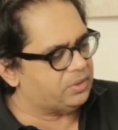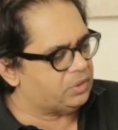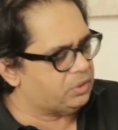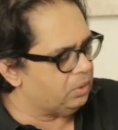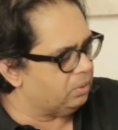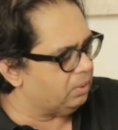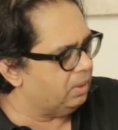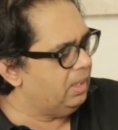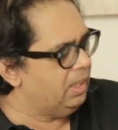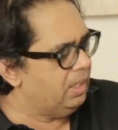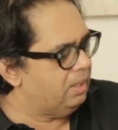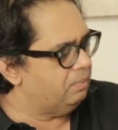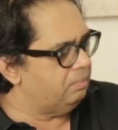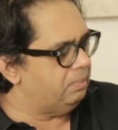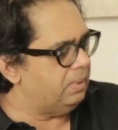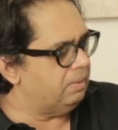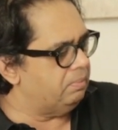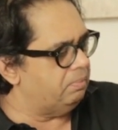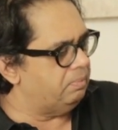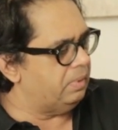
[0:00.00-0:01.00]
So
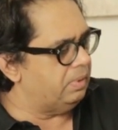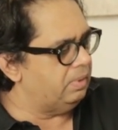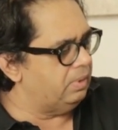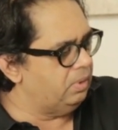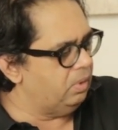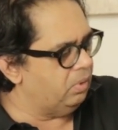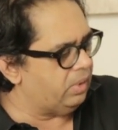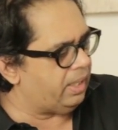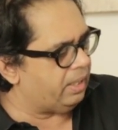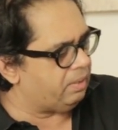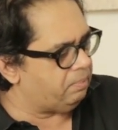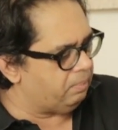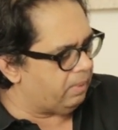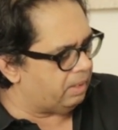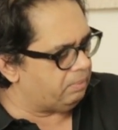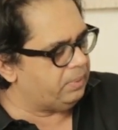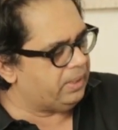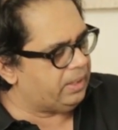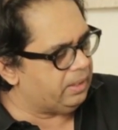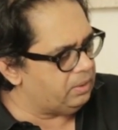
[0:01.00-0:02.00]
we'll look at
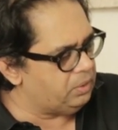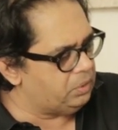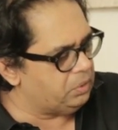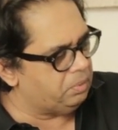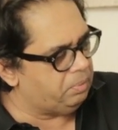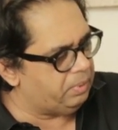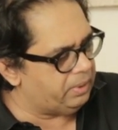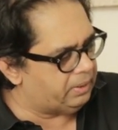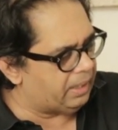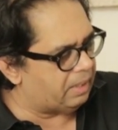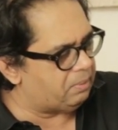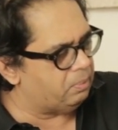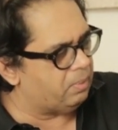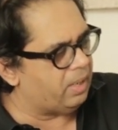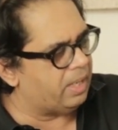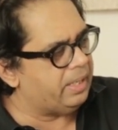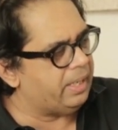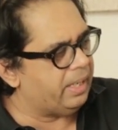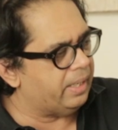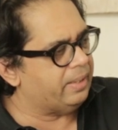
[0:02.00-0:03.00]
what we can do with that
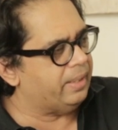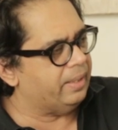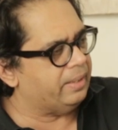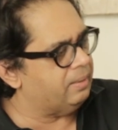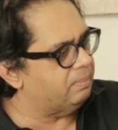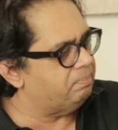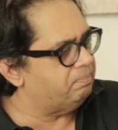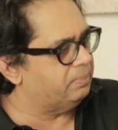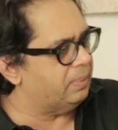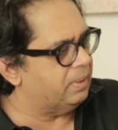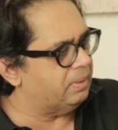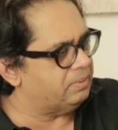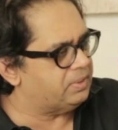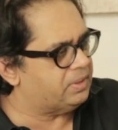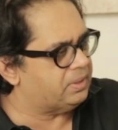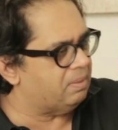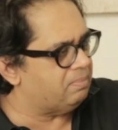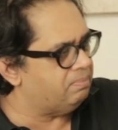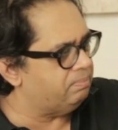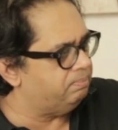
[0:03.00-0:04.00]
1 egg and
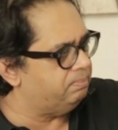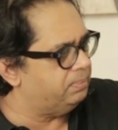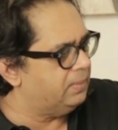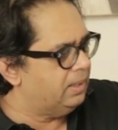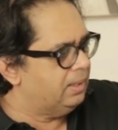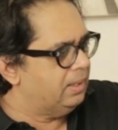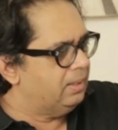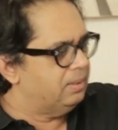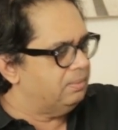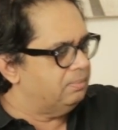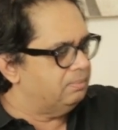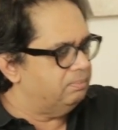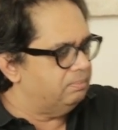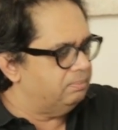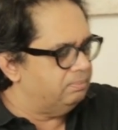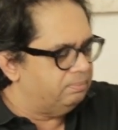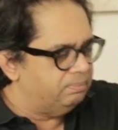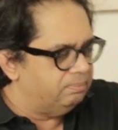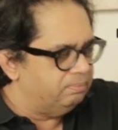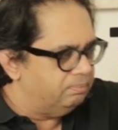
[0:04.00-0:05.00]
some
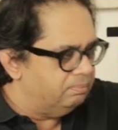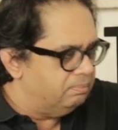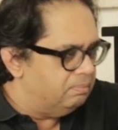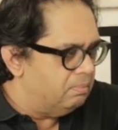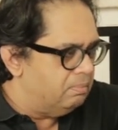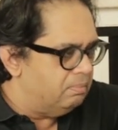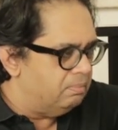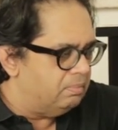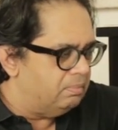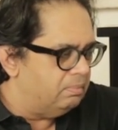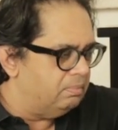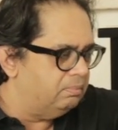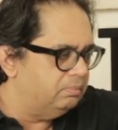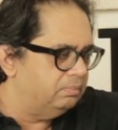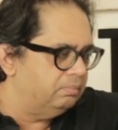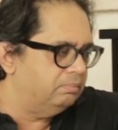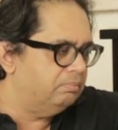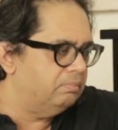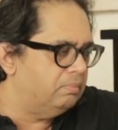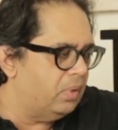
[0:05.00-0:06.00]

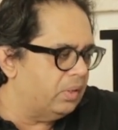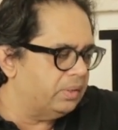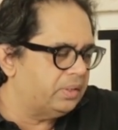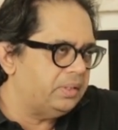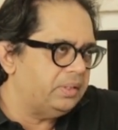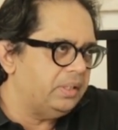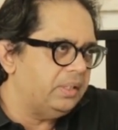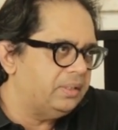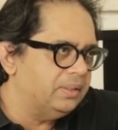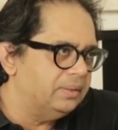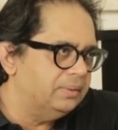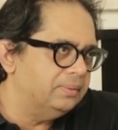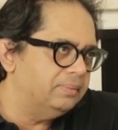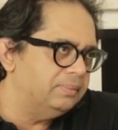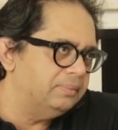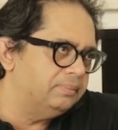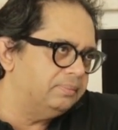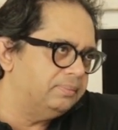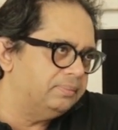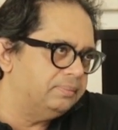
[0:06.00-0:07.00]

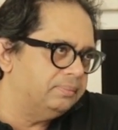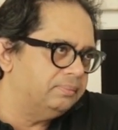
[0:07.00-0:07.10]
moth-eaten